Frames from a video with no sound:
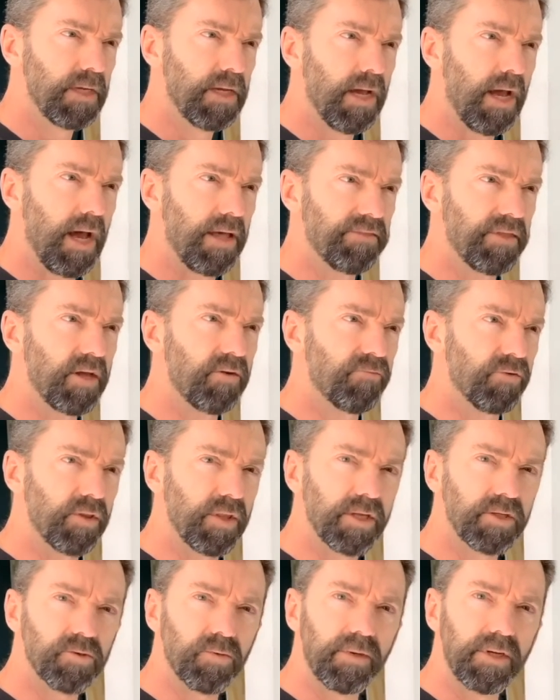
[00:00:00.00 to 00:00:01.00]
think for
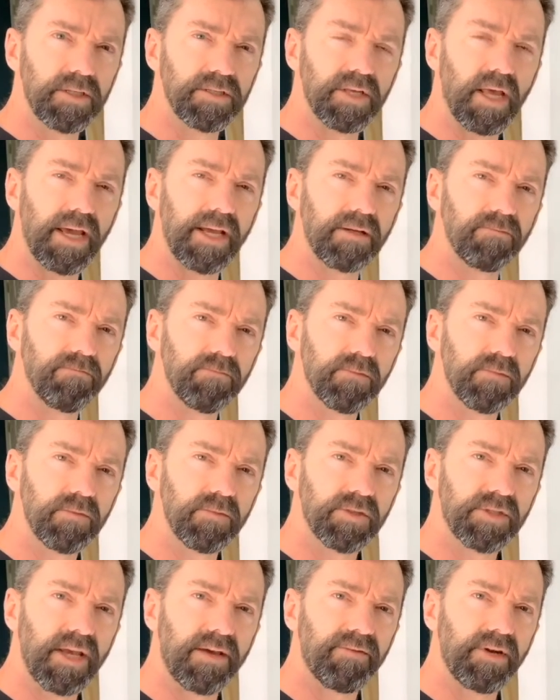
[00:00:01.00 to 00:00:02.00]
this one it's like
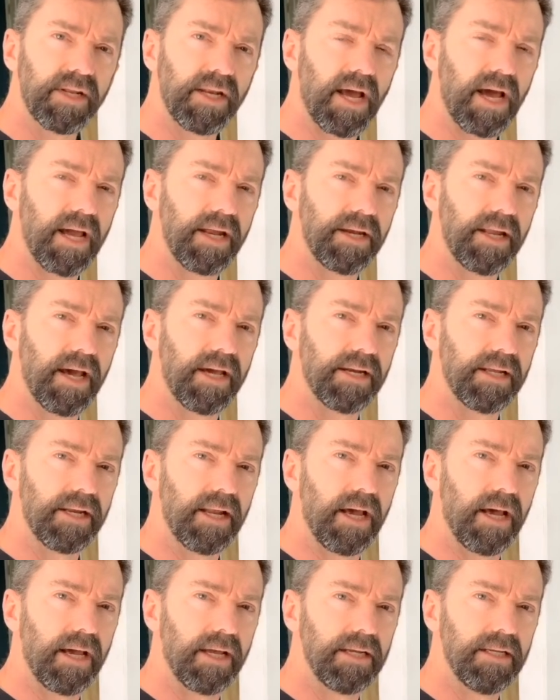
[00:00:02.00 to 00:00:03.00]

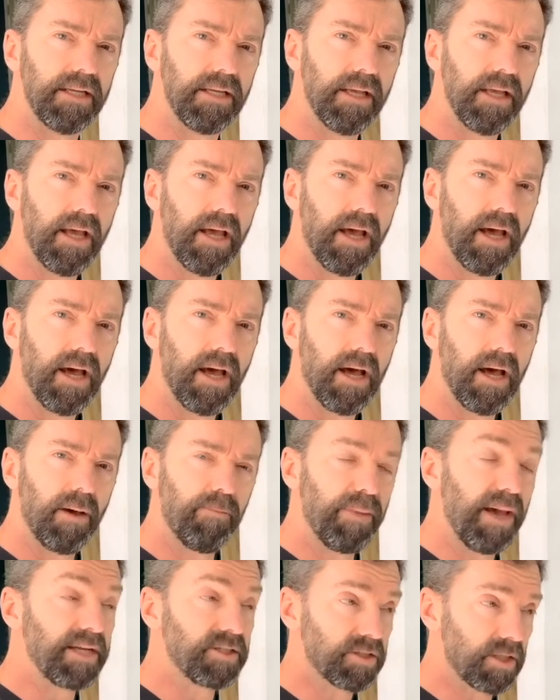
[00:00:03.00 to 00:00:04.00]
$79.99.
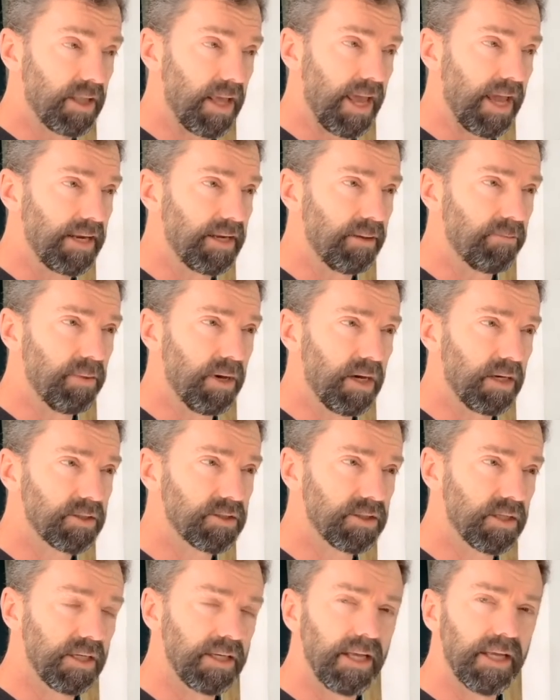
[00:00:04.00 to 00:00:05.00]
Basically
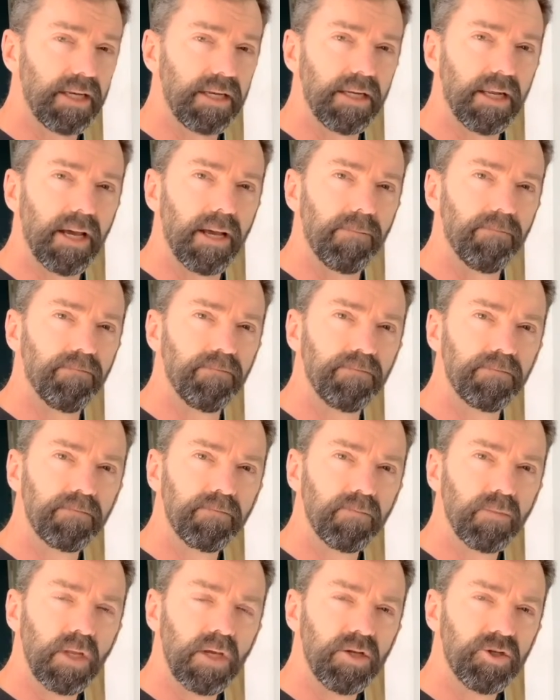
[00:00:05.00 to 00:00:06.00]
$80, and then
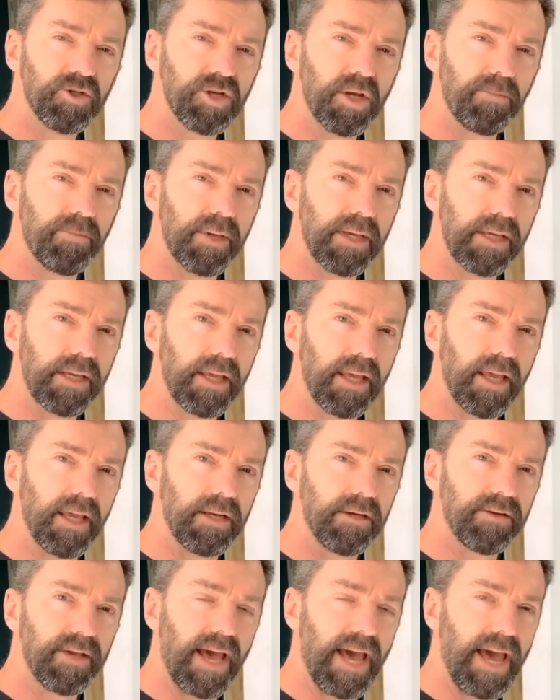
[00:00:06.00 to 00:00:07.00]
shipping
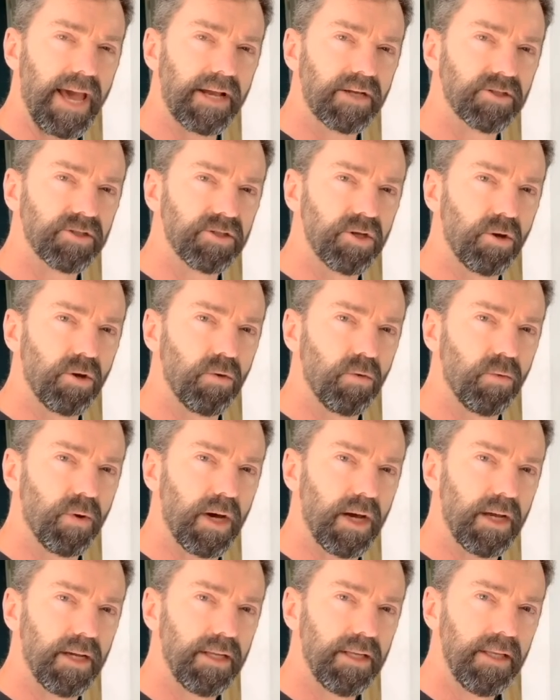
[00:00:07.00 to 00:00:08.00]
and tax.
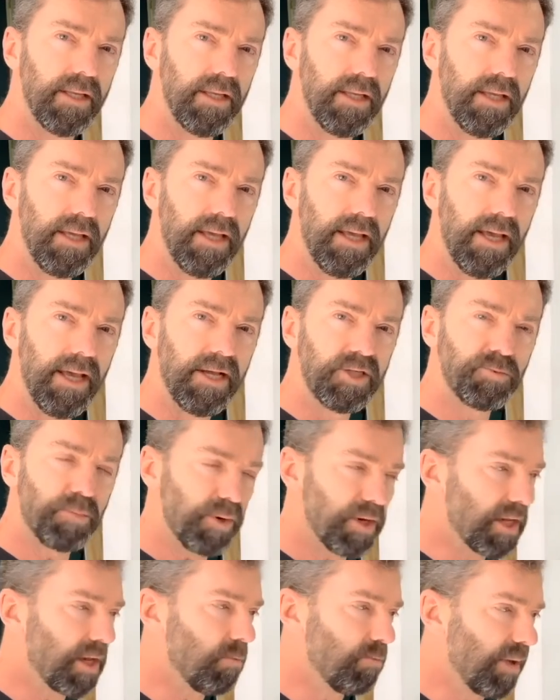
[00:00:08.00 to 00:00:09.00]
So it's
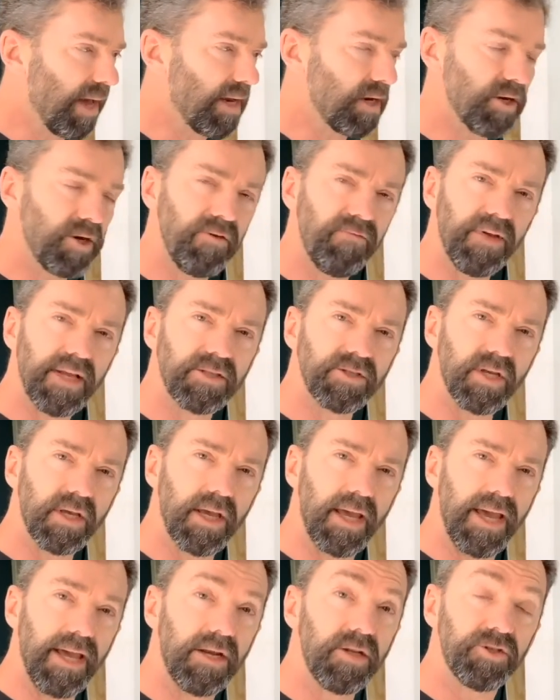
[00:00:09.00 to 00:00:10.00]
pretty competitive. It's
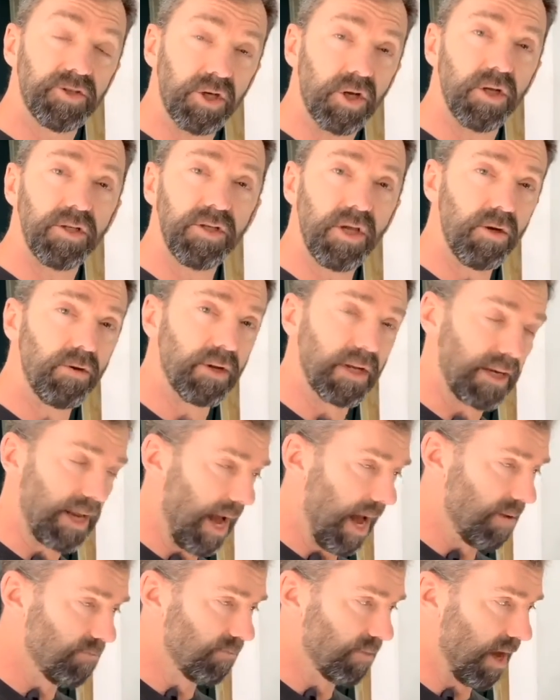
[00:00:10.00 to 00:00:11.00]
a good unit.
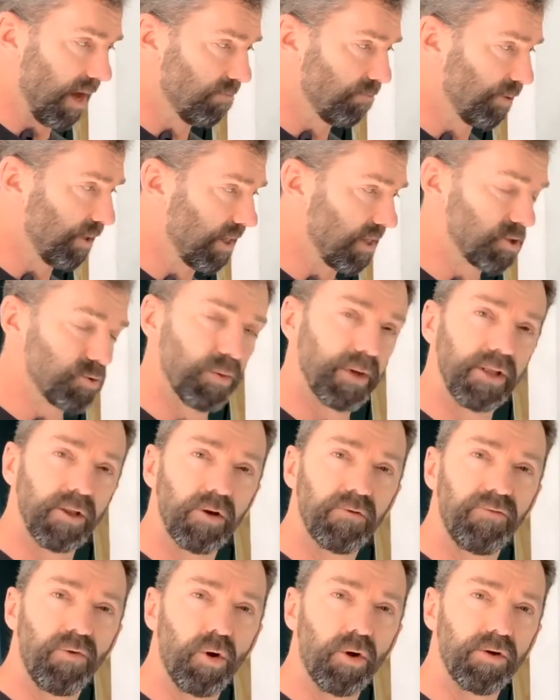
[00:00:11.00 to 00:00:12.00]
I'm pleased with it. Look
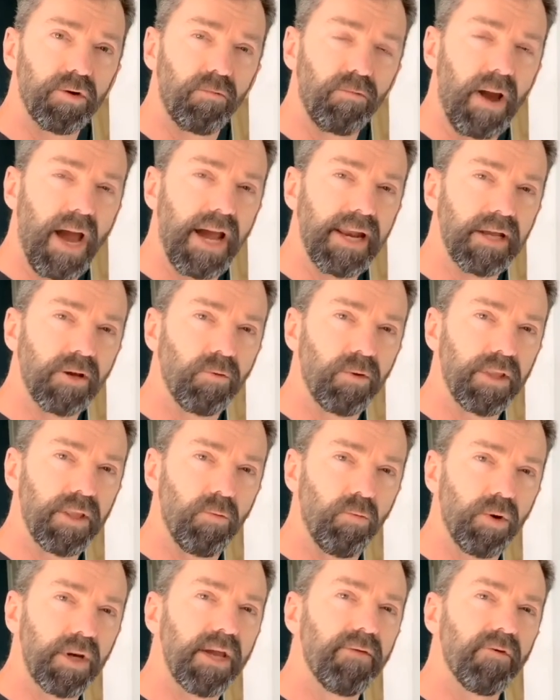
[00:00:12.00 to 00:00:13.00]
forward to riding with it.
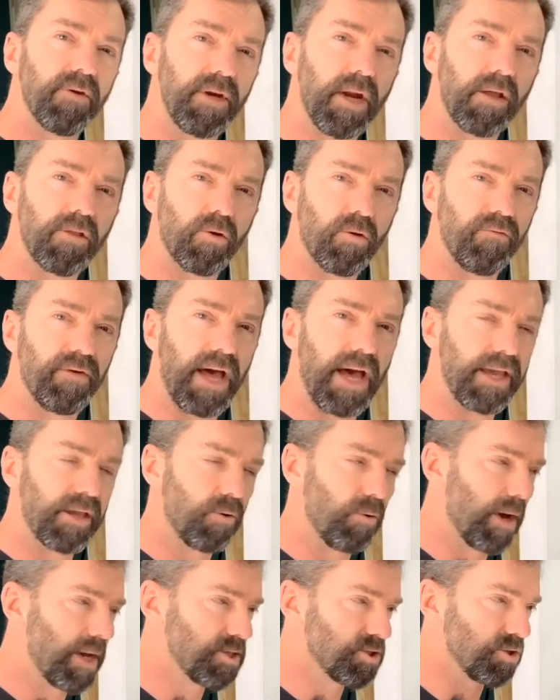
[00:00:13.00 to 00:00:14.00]
We'll give another
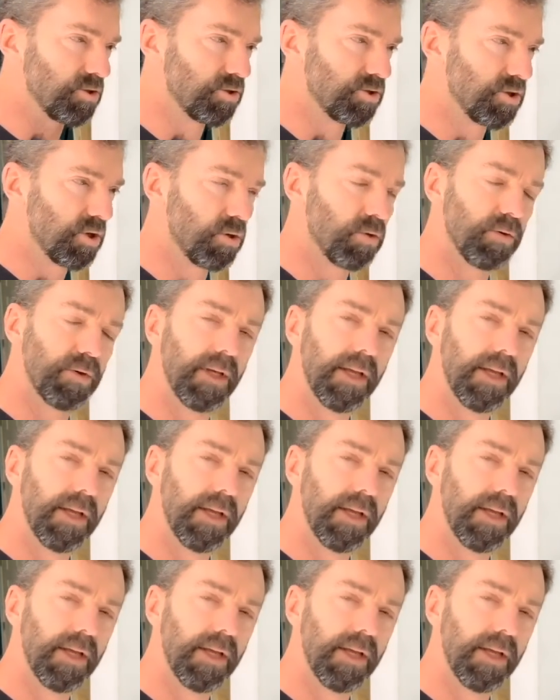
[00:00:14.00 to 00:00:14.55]
evaluation soon,